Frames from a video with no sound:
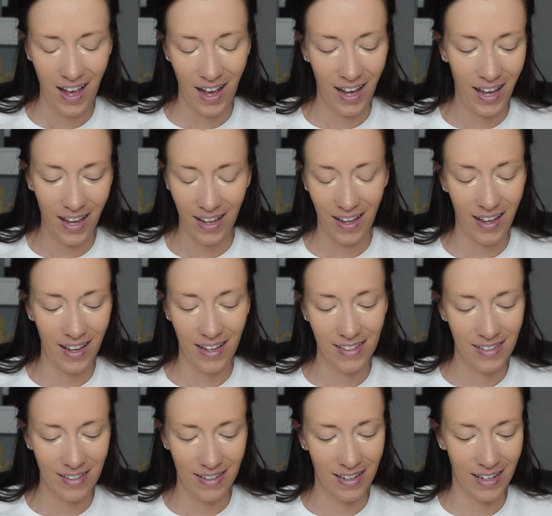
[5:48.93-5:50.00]
I
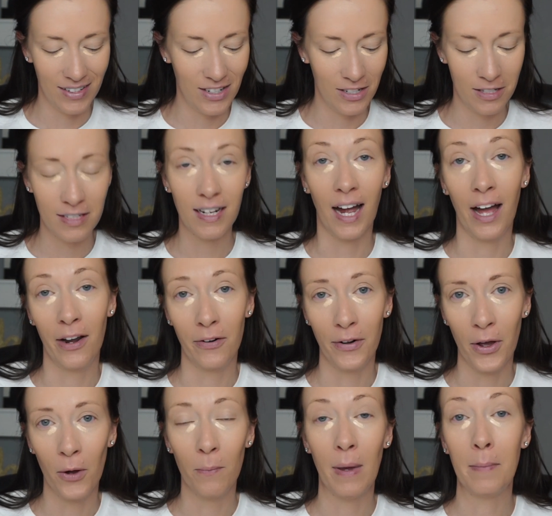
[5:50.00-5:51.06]
don't
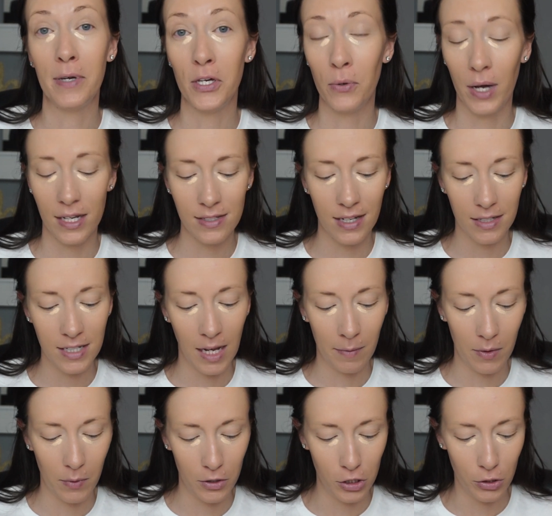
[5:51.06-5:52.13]
know. Maybe you guys could tell
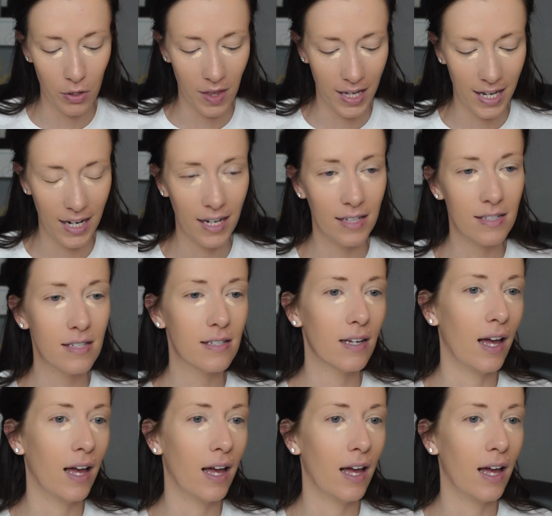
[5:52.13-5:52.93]
me what you think it is.